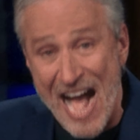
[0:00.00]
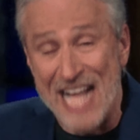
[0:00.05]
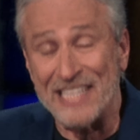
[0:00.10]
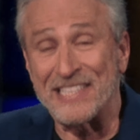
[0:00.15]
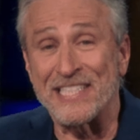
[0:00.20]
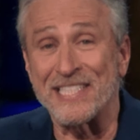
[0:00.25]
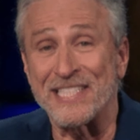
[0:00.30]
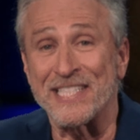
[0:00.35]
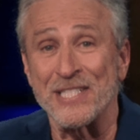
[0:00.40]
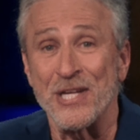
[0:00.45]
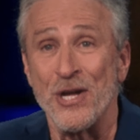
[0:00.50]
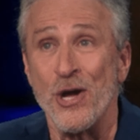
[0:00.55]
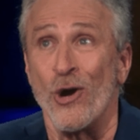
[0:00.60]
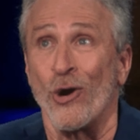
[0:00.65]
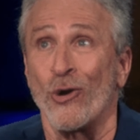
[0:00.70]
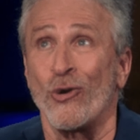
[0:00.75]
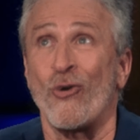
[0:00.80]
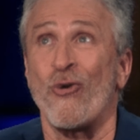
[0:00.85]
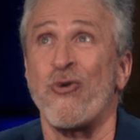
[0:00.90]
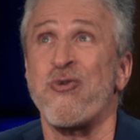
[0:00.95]
This is where we
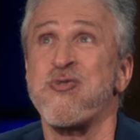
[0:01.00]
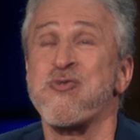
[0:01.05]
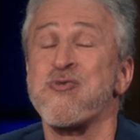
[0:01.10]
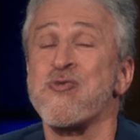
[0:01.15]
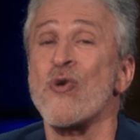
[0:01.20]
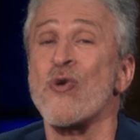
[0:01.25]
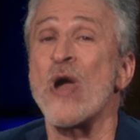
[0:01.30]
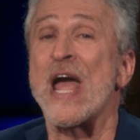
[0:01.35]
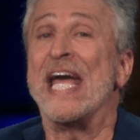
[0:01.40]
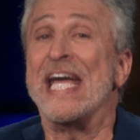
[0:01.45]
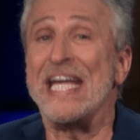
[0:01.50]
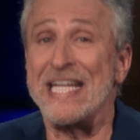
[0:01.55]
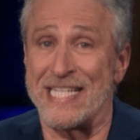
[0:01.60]
are right now, ladies.